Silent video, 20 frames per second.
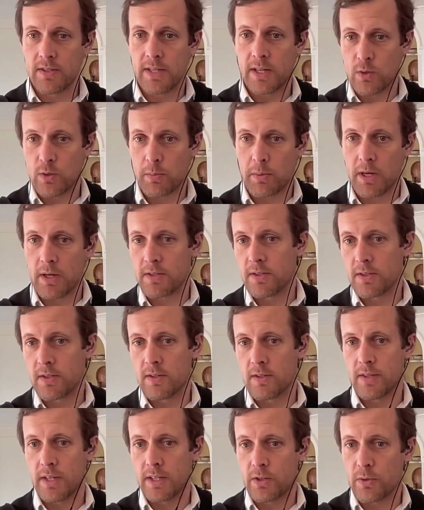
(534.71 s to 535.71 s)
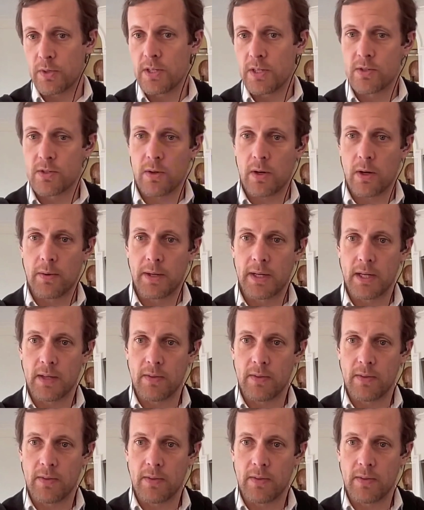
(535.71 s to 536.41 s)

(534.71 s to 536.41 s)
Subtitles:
natural processes like trees growing,